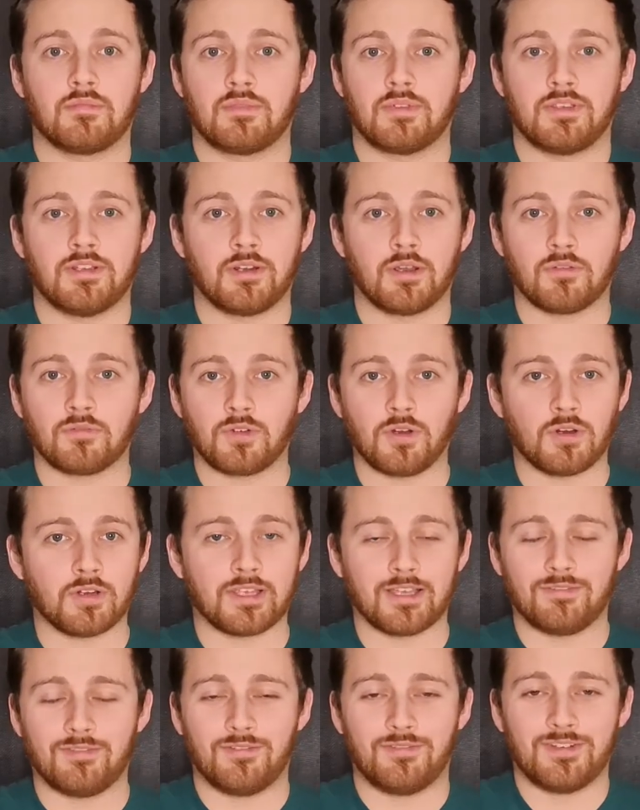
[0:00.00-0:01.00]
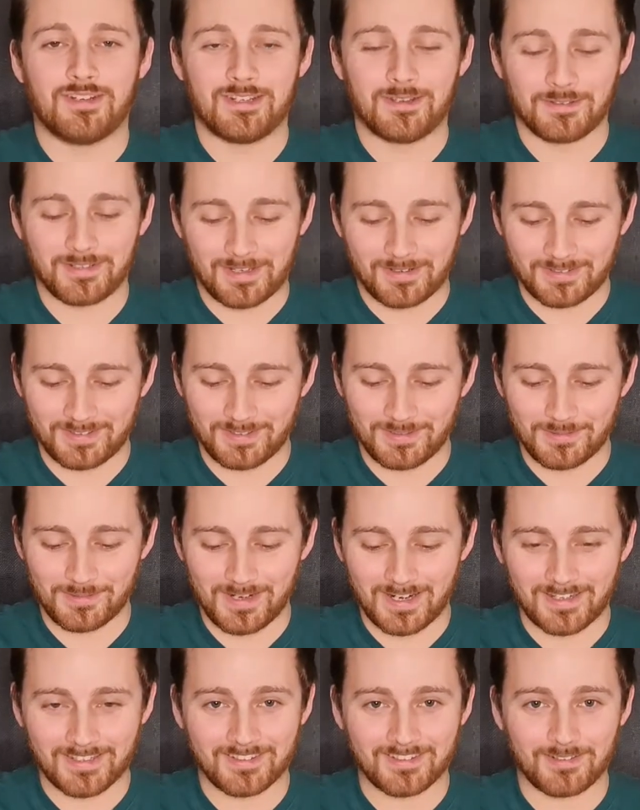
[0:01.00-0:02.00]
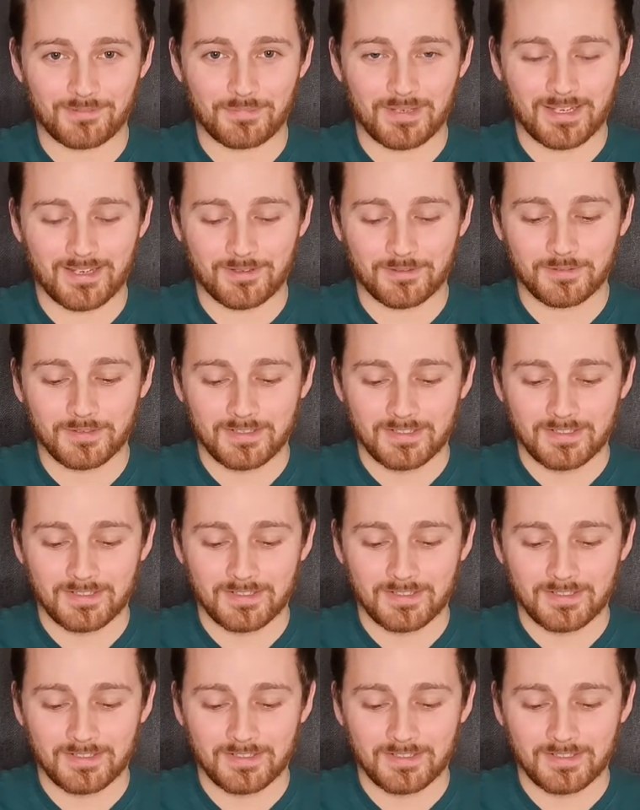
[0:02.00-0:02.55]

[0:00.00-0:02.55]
you know, I've got to get the videos out to you guys somehow.